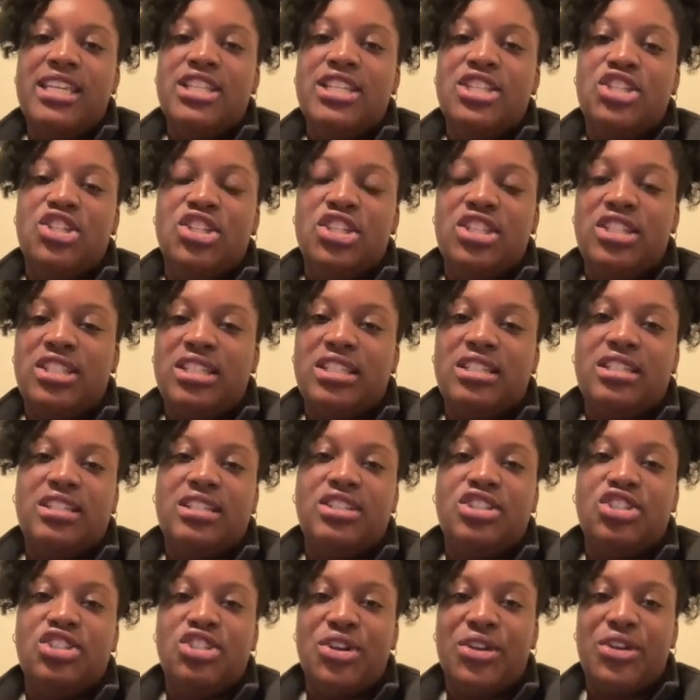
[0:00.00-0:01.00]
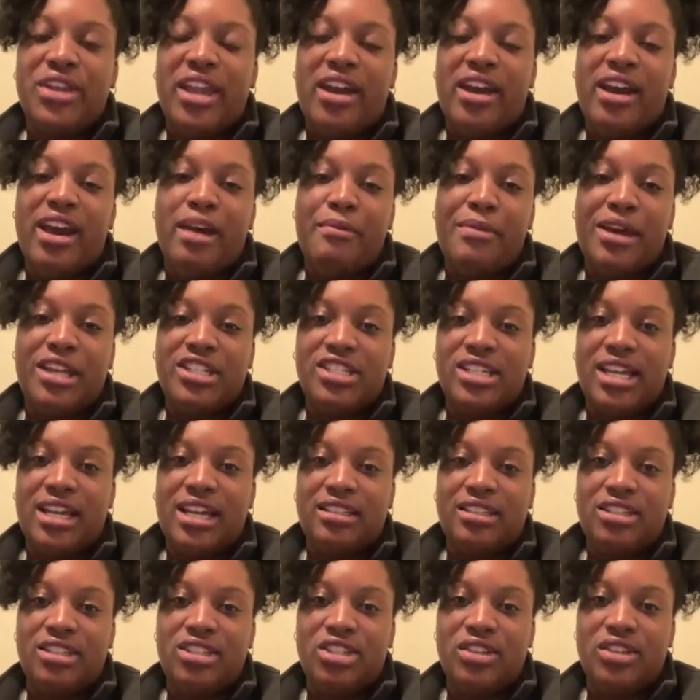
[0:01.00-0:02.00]
just to show y'all how my
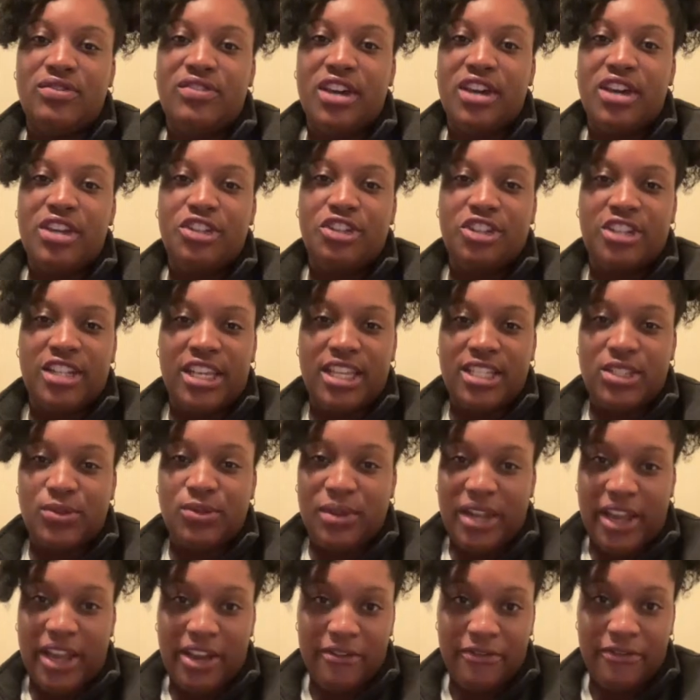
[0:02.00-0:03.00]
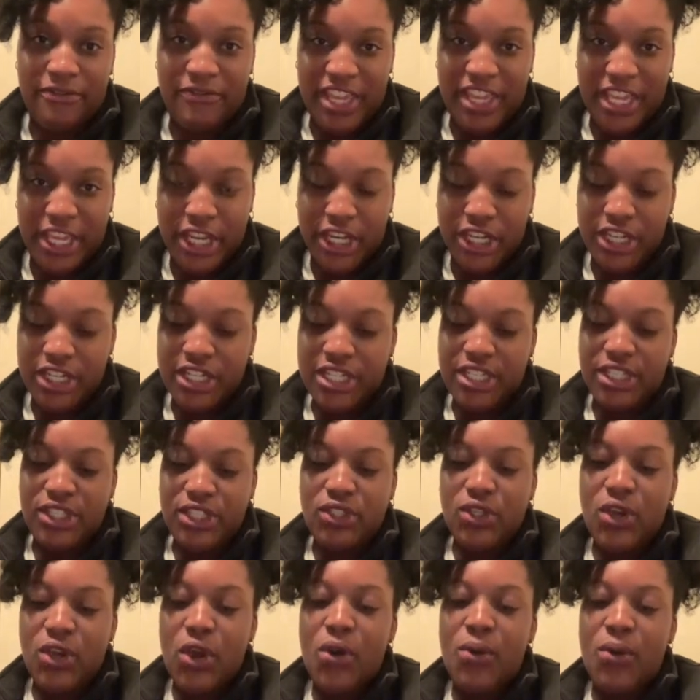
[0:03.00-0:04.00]
challenge of the 100 days without fear is
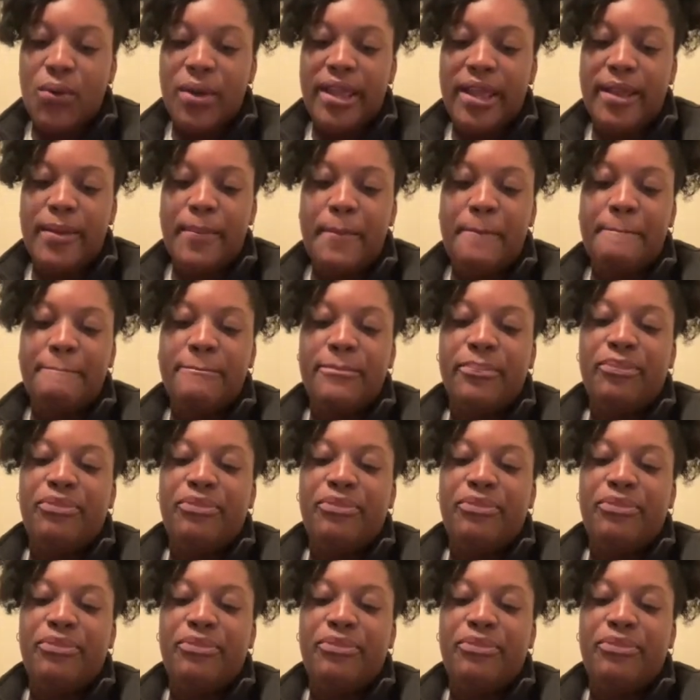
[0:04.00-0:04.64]
going.